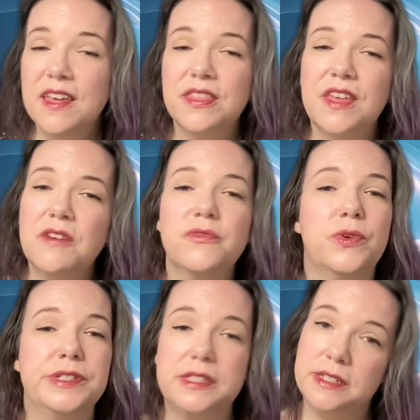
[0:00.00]
That
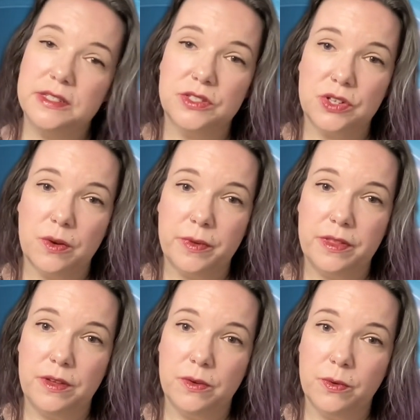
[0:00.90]
voice didn't start with
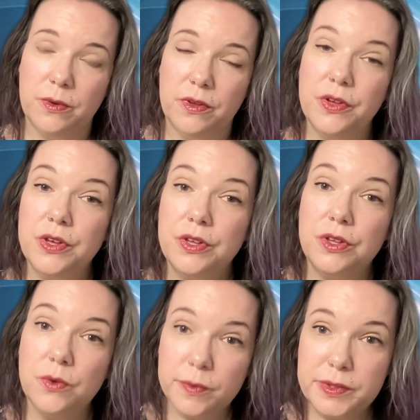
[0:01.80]
you.
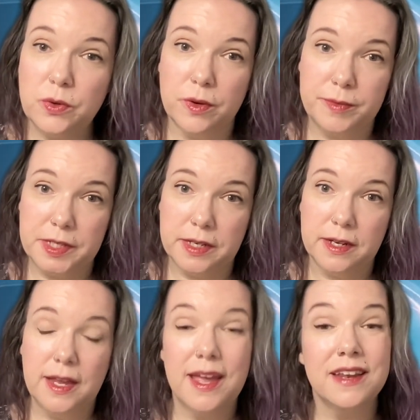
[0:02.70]
You absorbed it,
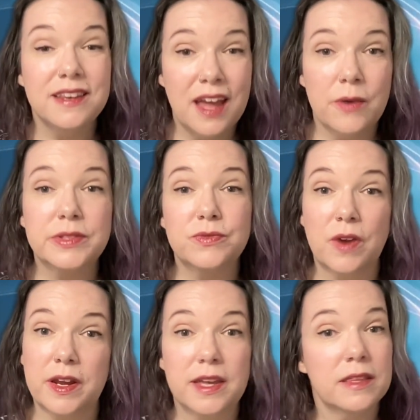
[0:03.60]
and now it's
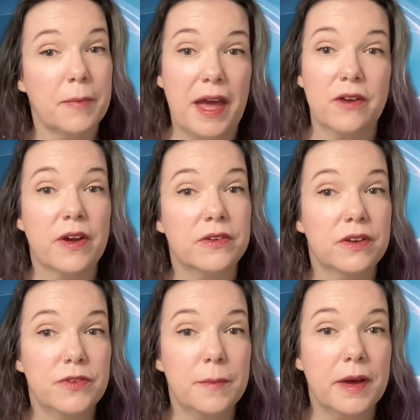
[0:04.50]
running in the background
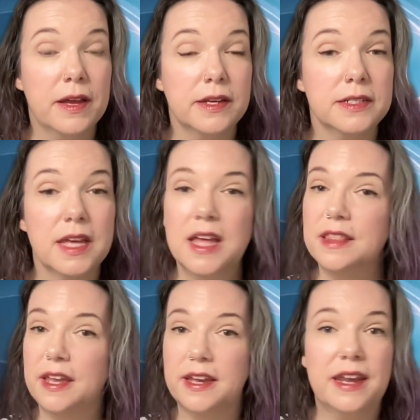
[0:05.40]
of your mind
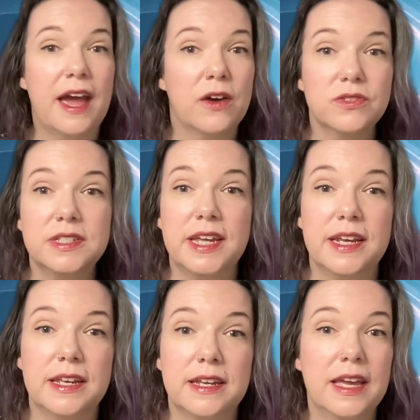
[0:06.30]
like an
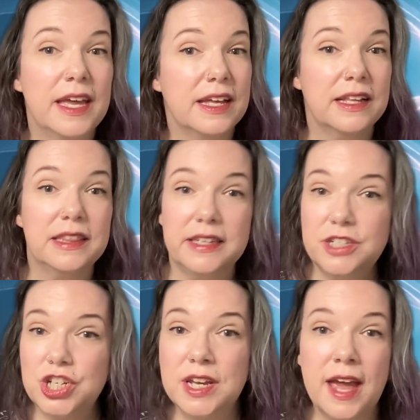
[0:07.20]
outdated,
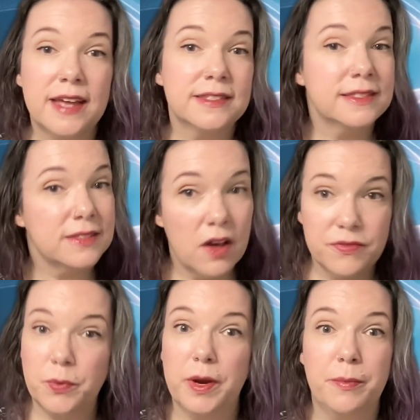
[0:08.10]
glitchy-ass
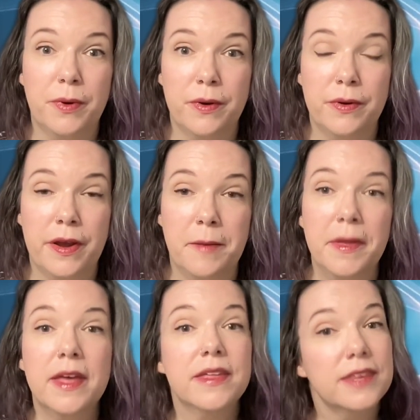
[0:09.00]
software program
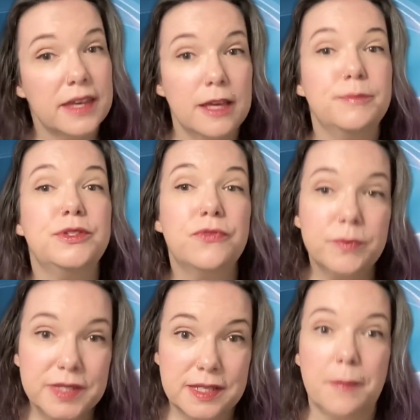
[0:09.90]
that keeps you
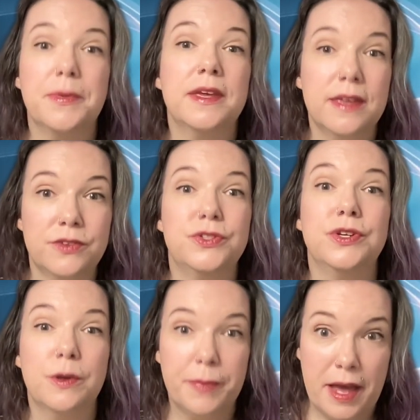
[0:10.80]
from stepping into
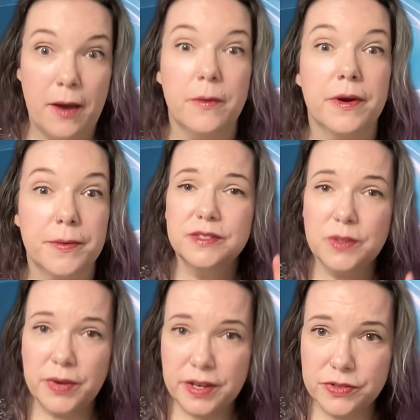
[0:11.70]
your power.
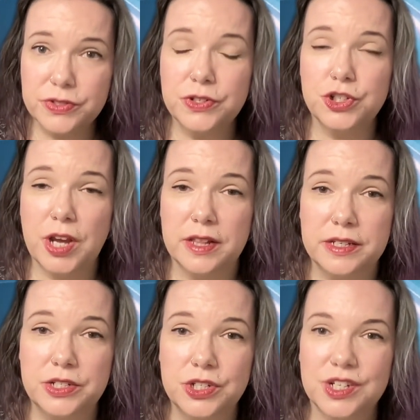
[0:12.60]
So here's your
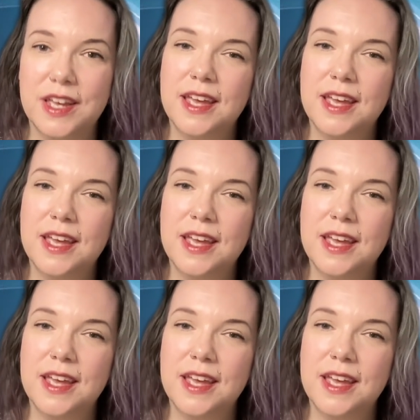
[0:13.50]
challenge.